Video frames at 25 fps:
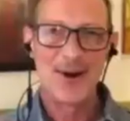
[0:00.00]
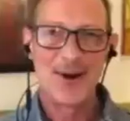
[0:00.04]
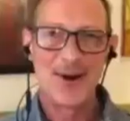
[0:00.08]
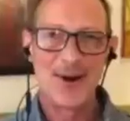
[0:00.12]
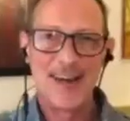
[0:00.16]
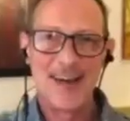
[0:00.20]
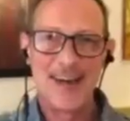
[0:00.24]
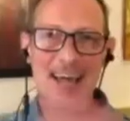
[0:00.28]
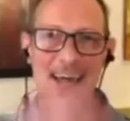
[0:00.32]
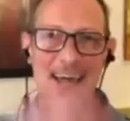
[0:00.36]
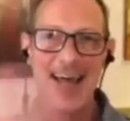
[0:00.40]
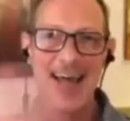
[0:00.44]

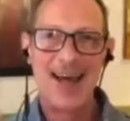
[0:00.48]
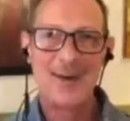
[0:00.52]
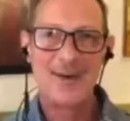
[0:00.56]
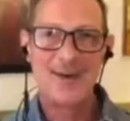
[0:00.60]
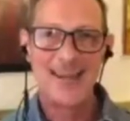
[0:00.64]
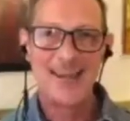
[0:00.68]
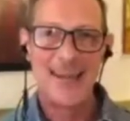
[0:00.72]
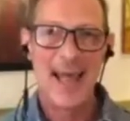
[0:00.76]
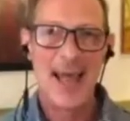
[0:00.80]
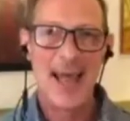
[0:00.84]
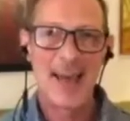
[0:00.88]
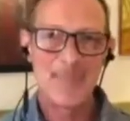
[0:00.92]
are.
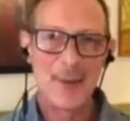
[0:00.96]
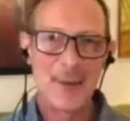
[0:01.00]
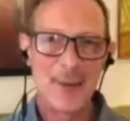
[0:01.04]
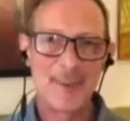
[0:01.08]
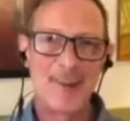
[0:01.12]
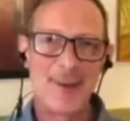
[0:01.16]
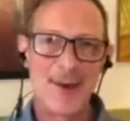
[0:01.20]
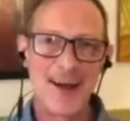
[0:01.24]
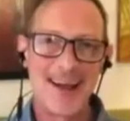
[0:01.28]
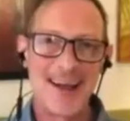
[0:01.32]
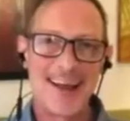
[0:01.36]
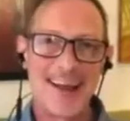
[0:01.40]
Howdy. Happy
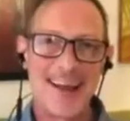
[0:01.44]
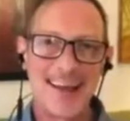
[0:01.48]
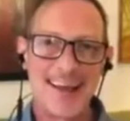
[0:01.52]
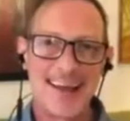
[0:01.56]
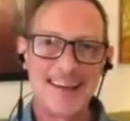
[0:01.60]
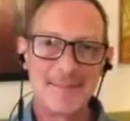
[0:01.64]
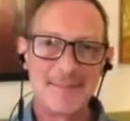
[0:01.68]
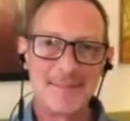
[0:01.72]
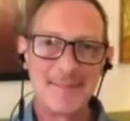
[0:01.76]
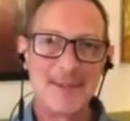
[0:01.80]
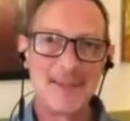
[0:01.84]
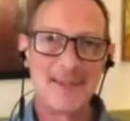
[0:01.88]

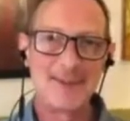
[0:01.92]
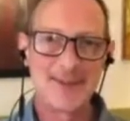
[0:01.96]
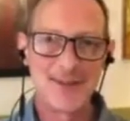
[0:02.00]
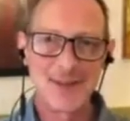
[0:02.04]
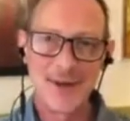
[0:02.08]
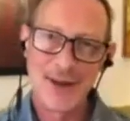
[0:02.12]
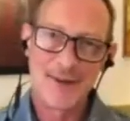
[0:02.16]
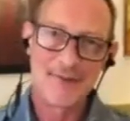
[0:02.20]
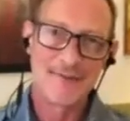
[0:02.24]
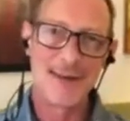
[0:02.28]
Pride, Mr.